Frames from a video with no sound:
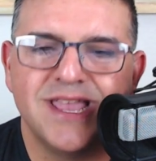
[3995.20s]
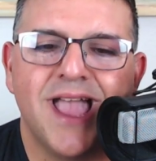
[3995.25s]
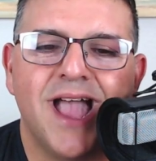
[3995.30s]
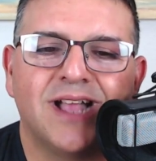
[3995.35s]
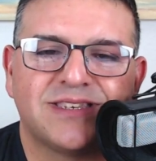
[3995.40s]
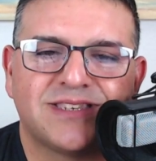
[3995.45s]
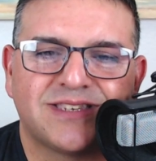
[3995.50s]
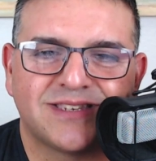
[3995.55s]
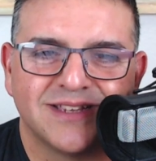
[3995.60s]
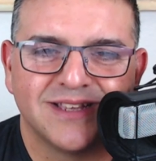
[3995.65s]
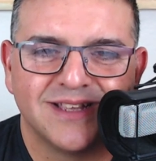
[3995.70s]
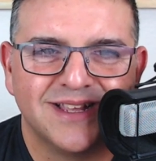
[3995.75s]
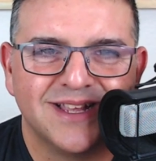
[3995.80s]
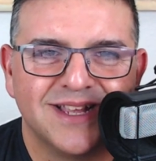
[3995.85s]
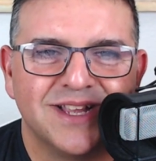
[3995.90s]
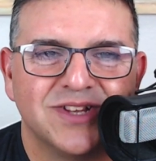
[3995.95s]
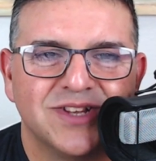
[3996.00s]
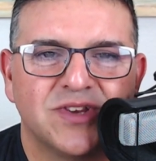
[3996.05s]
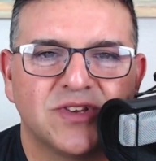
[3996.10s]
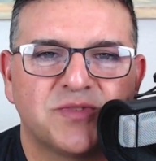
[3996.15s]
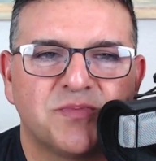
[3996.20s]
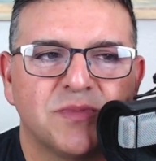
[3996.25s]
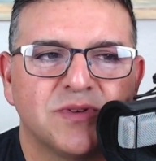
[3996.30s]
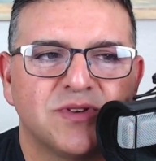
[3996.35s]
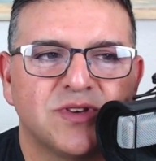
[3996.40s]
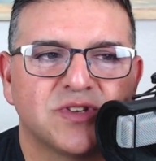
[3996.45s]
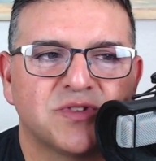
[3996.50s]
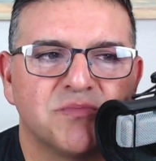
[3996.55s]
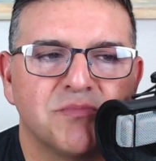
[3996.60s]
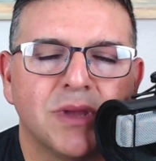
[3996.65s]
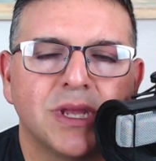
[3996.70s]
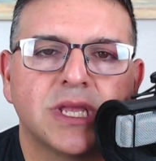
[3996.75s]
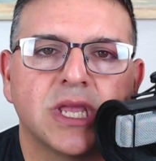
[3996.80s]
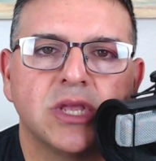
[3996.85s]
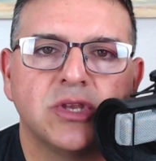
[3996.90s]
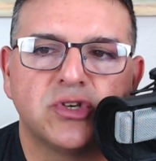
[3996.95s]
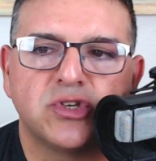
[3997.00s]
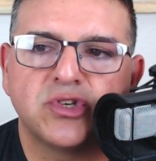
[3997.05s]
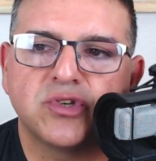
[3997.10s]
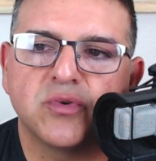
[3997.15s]
yes, just just
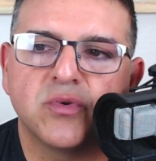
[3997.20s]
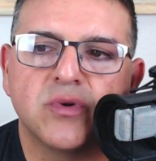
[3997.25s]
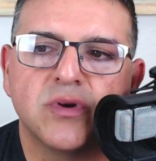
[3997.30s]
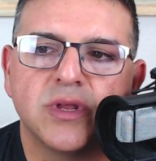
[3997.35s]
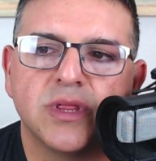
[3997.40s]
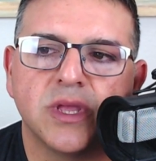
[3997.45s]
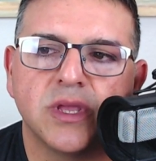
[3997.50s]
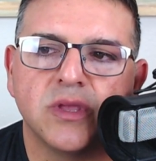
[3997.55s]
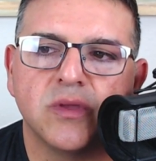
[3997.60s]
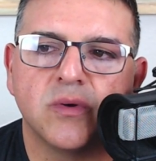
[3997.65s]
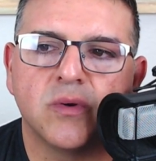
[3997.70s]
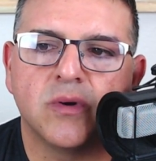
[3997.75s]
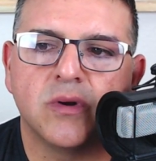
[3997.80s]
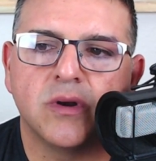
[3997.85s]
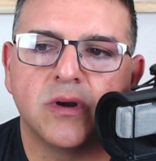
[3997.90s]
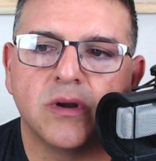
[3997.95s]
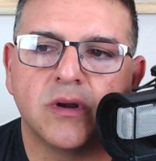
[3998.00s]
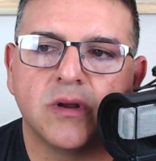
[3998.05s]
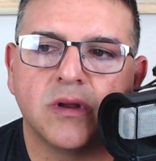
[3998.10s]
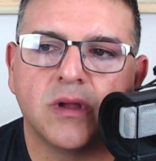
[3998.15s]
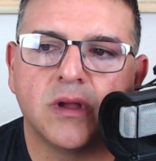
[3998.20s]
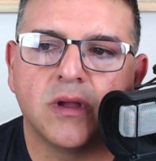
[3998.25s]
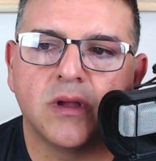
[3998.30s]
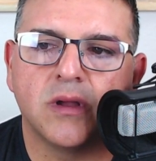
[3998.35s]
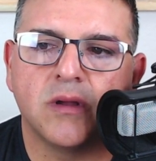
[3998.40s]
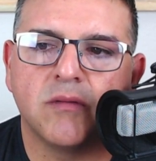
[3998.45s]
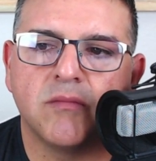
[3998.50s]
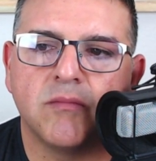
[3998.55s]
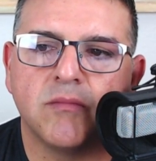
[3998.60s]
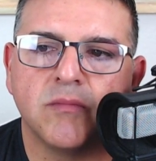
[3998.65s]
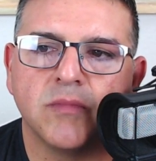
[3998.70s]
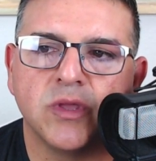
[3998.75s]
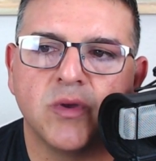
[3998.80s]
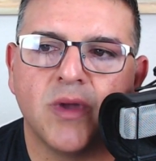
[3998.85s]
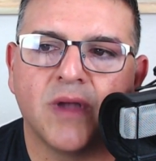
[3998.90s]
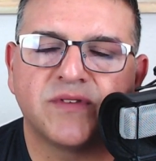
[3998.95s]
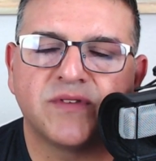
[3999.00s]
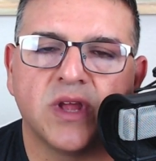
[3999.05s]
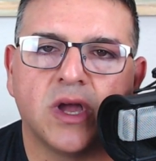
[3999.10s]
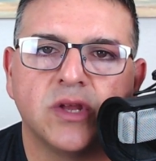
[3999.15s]
making sure that you're um,
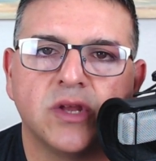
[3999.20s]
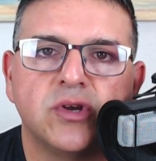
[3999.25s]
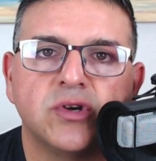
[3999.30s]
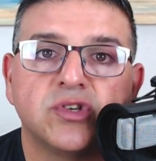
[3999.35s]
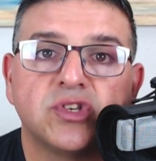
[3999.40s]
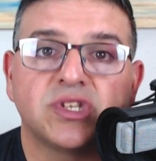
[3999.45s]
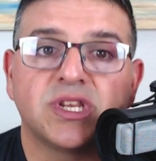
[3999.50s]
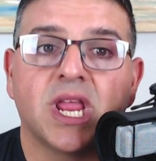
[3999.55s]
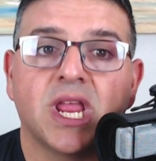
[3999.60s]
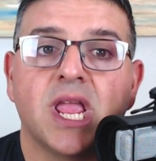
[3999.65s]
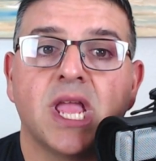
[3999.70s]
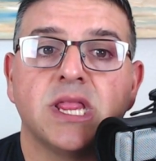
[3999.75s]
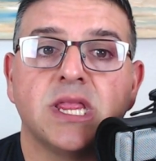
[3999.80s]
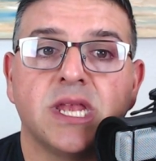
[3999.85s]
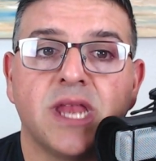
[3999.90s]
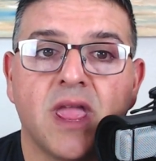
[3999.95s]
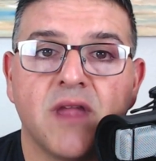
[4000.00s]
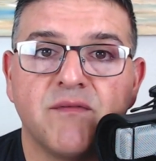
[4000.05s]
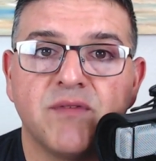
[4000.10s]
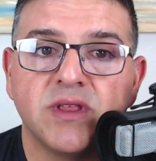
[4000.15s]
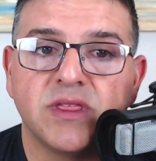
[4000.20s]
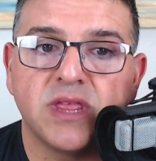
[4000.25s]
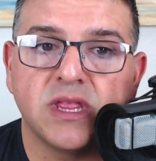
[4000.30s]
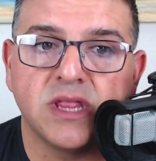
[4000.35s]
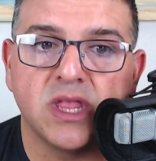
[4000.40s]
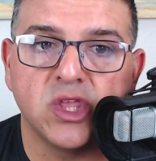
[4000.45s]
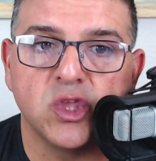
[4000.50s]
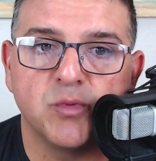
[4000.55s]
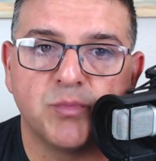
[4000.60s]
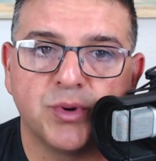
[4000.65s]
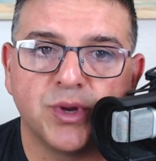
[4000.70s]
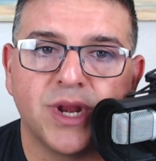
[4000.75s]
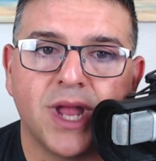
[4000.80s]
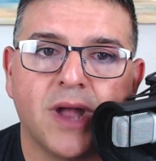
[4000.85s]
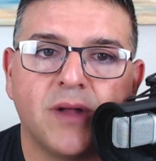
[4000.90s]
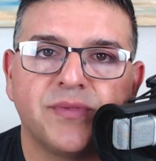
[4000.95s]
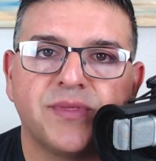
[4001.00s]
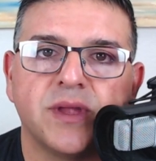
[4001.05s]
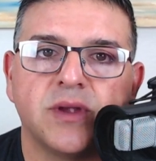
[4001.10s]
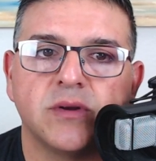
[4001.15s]
you have to understand that everything that you put
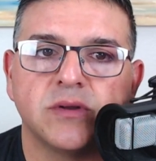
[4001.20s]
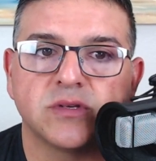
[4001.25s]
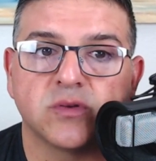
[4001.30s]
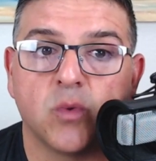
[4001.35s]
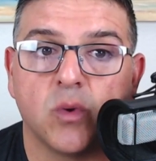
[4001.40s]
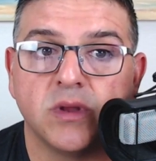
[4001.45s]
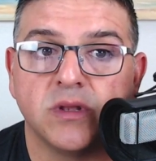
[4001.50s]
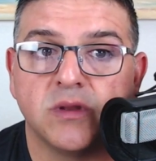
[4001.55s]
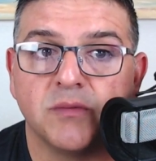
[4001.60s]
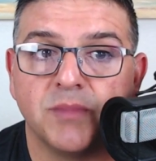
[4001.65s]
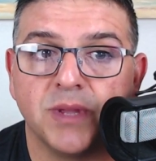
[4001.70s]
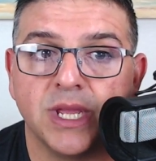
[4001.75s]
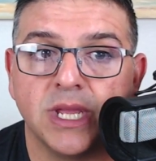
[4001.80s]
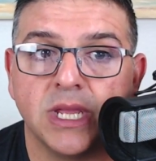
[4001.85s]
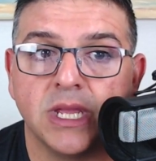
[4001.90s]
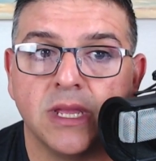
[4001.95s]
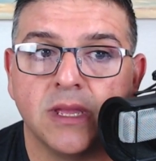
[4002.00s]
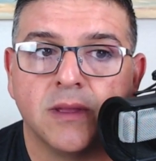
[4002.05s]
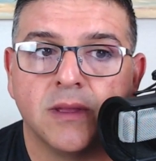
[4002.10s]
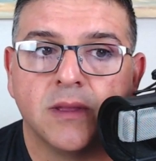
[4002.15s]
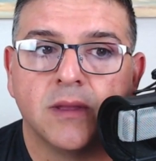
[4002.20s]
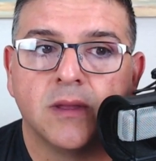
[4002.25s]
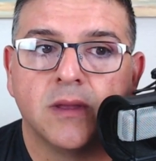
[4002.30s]
out there is going to be